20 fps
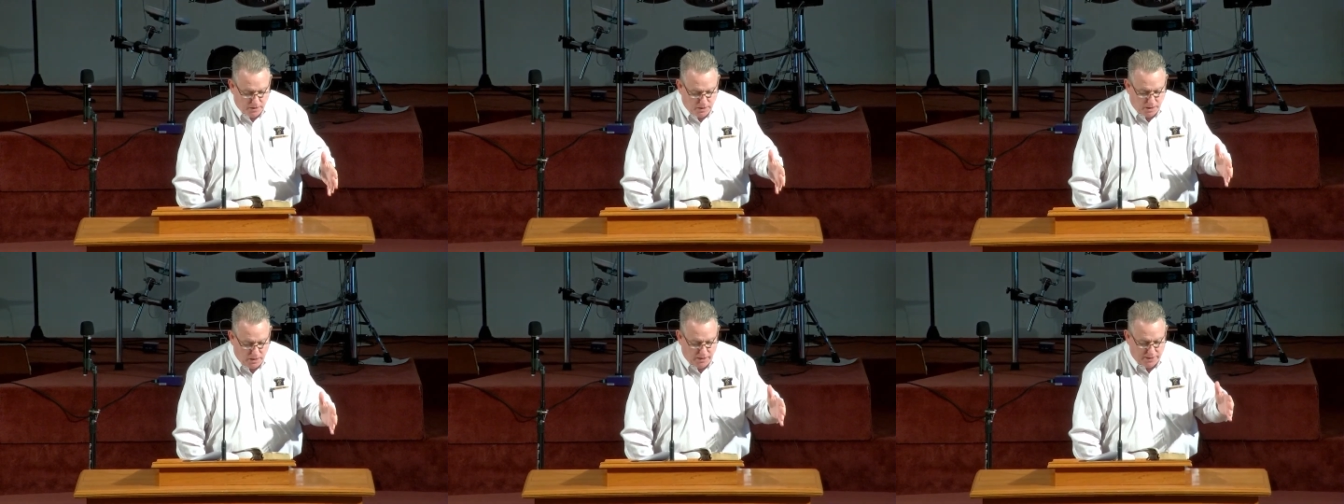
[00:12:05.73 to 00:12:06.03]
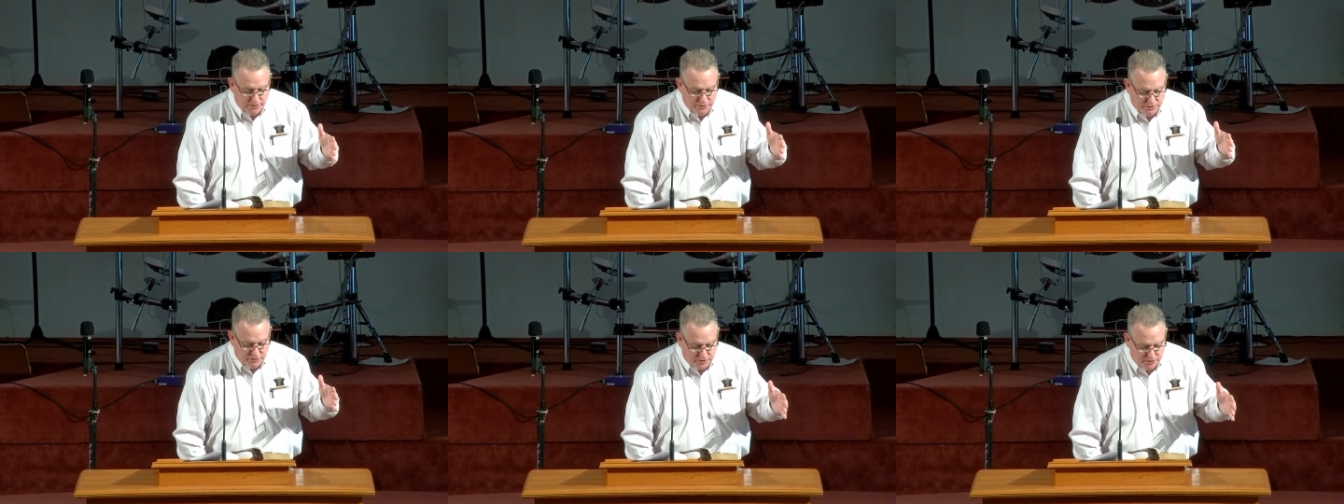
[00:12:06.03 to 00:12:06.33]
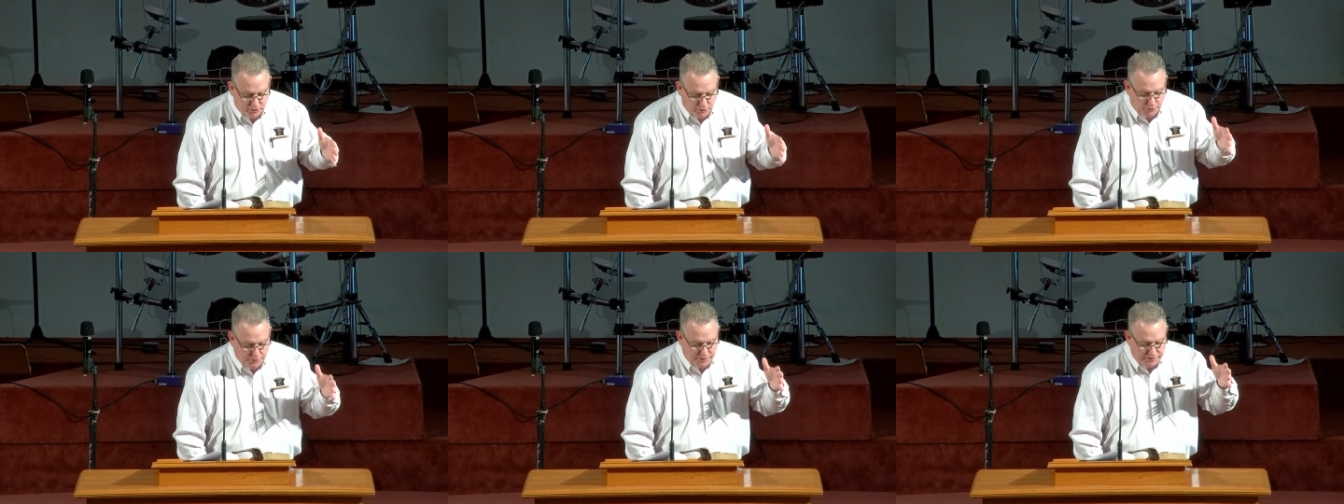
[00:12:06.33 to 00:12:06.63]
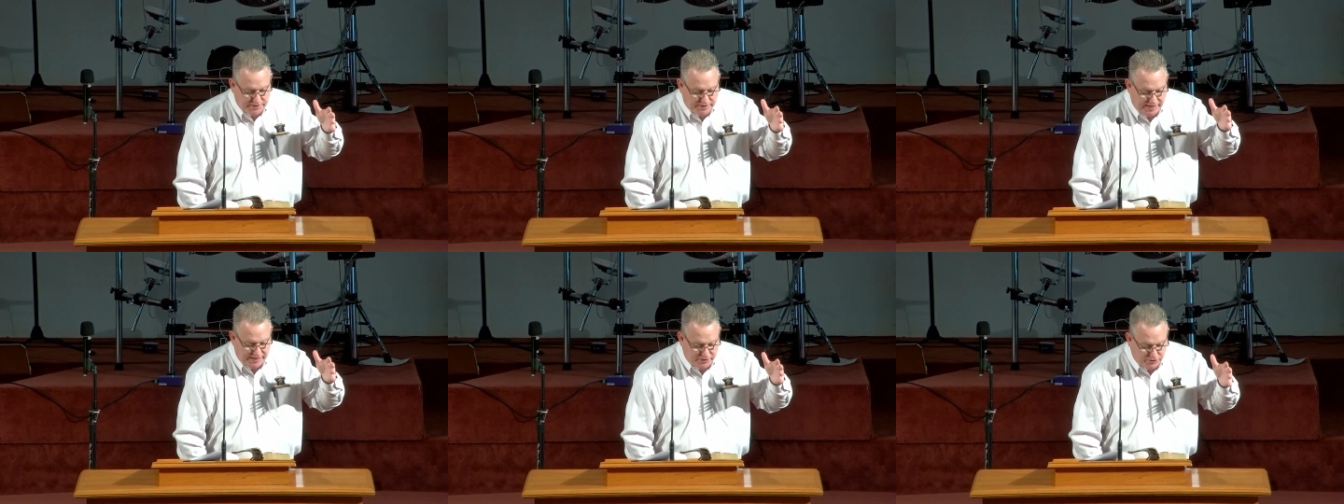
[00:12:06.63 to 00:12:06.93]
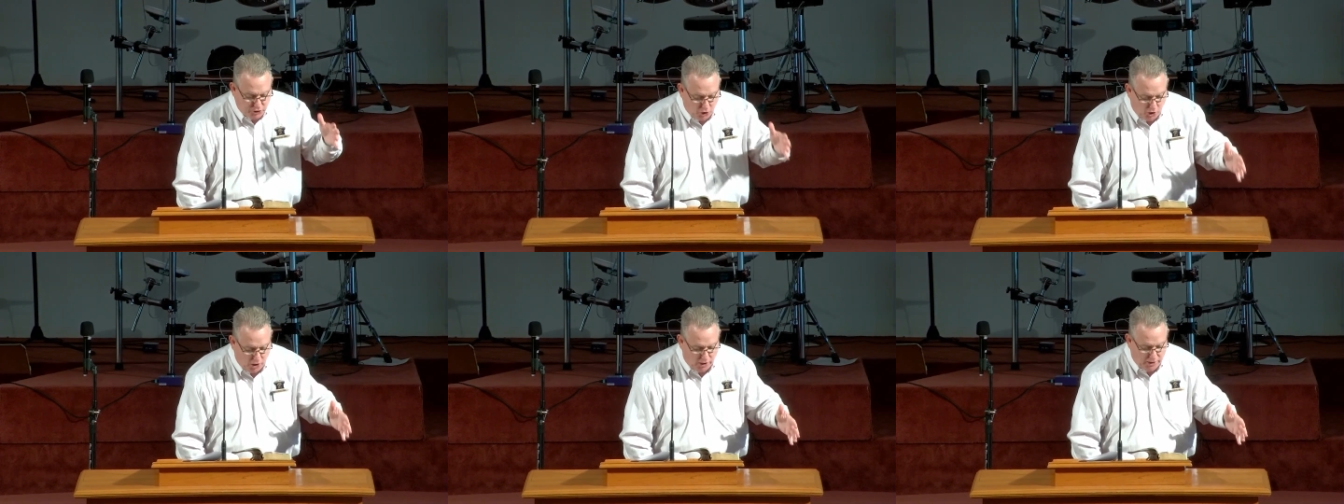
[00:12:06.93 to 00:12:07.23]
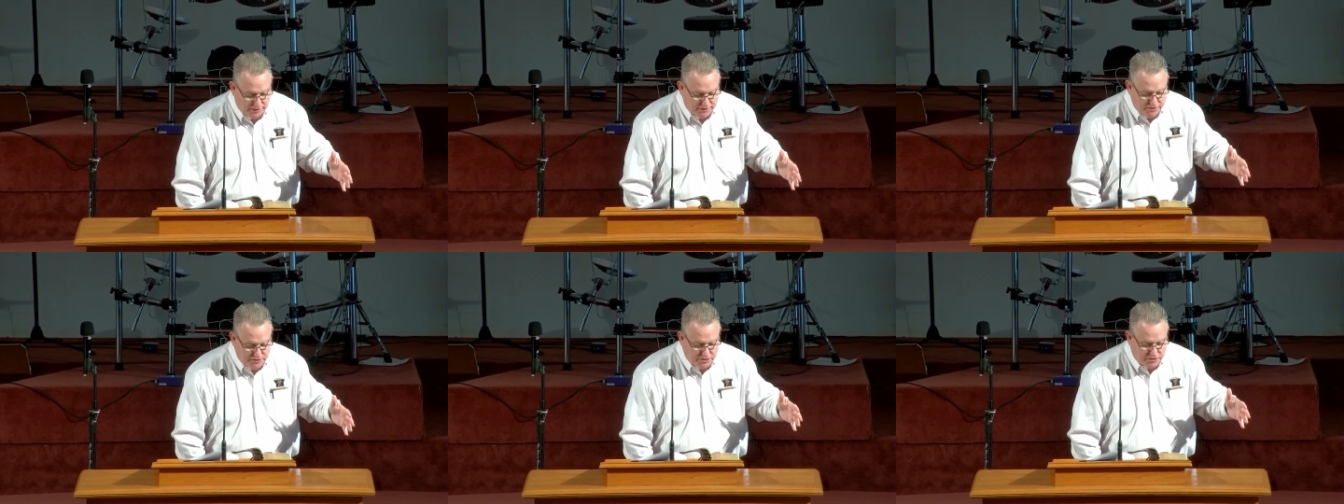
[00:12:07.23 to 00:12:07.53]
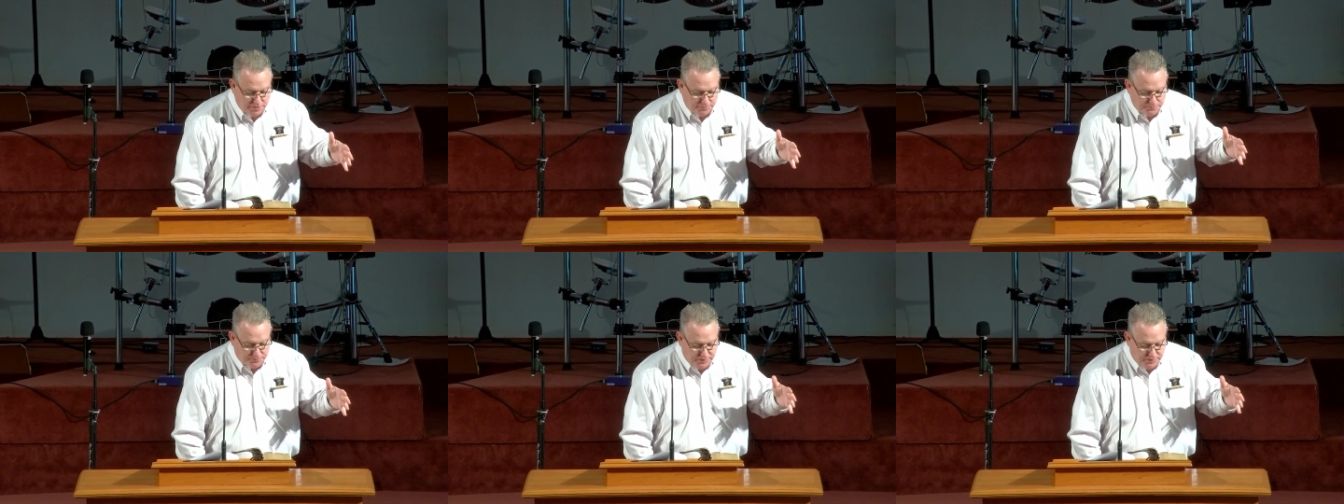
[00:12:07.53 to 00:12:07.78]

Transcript: until the day dawns